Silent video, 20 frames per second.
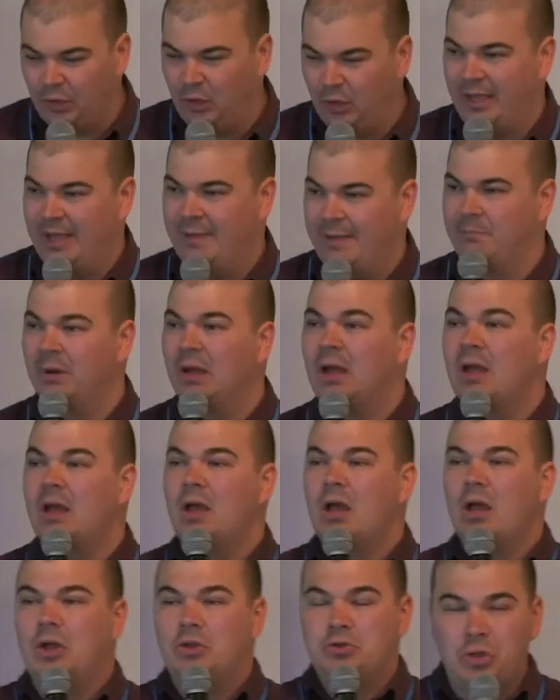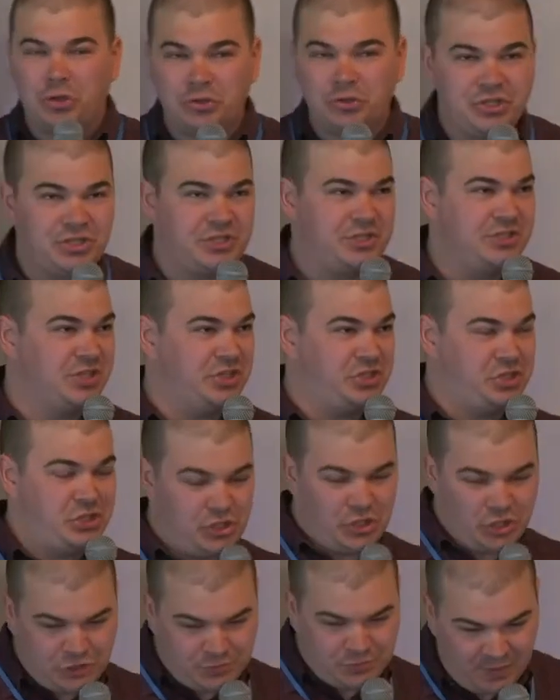him, not just as a
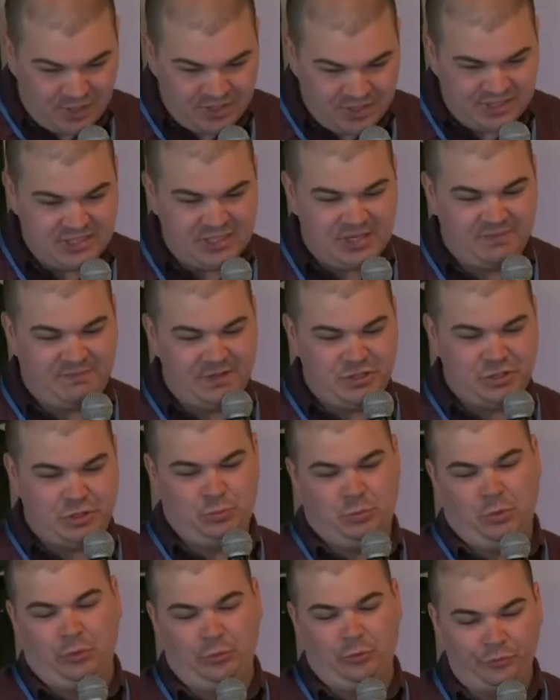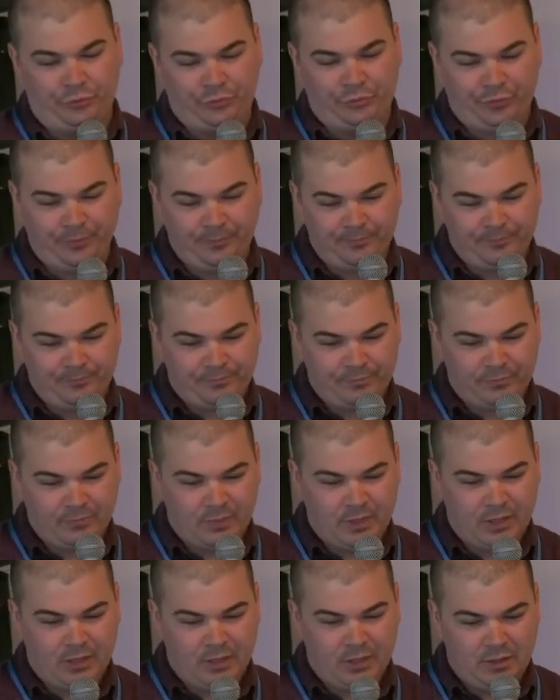church, but as individuals?
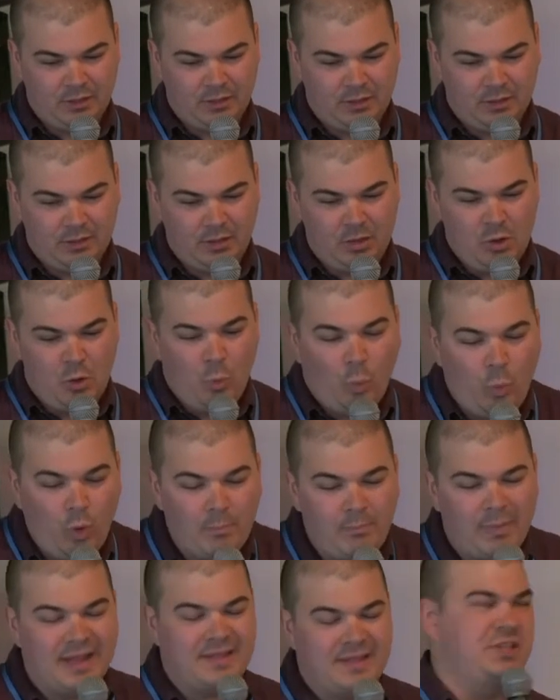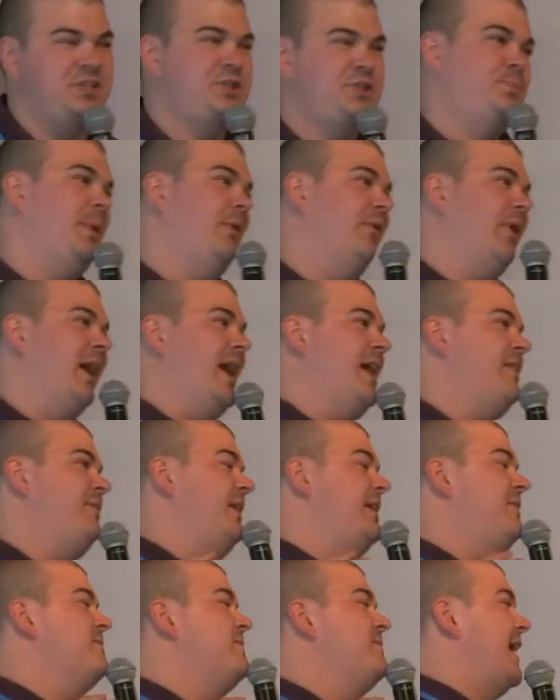What might the Spirit, if
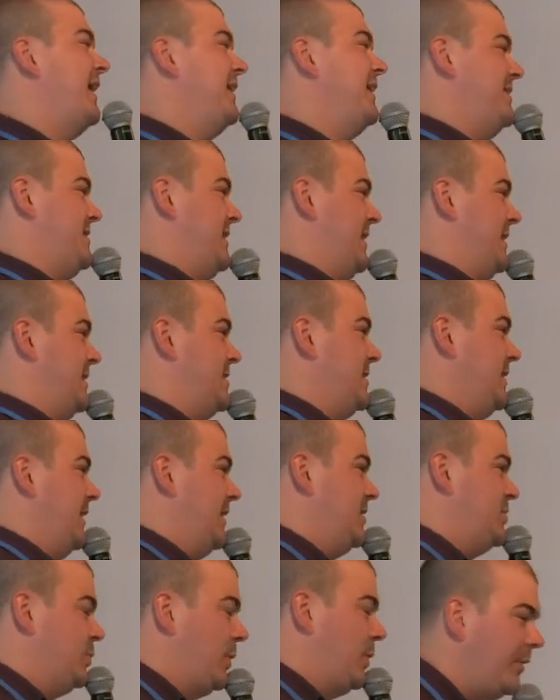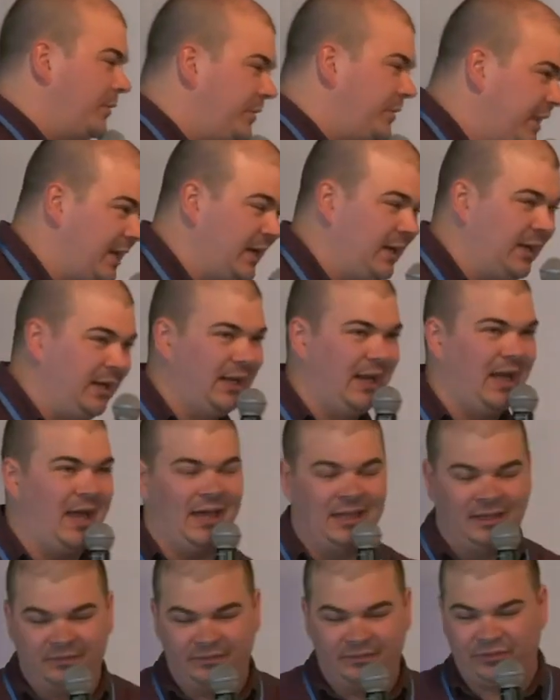invited into our daily
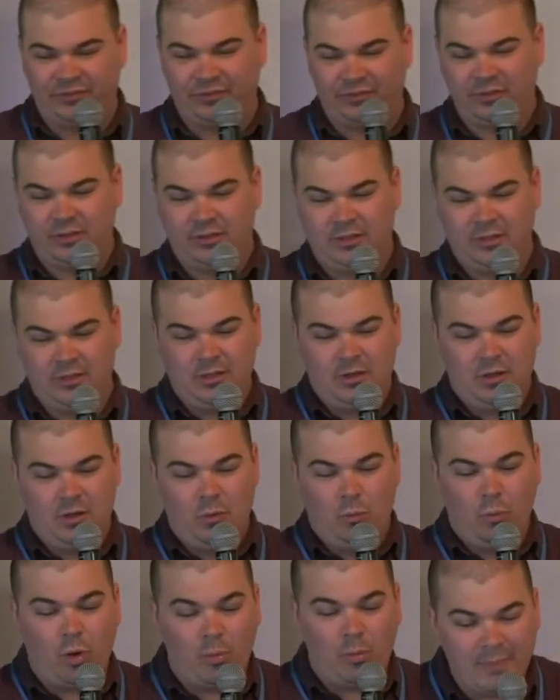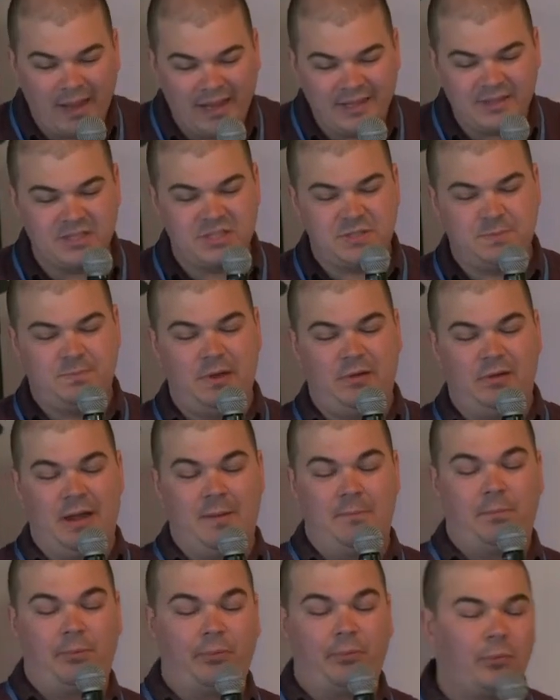lives, what might the
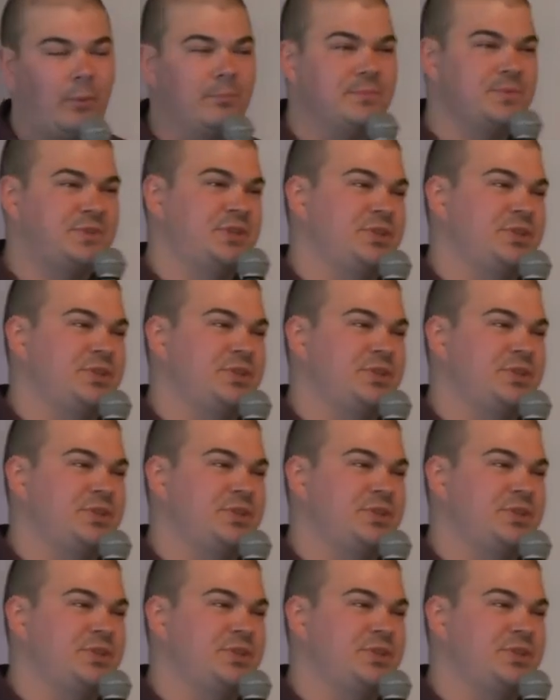Spirit prompt us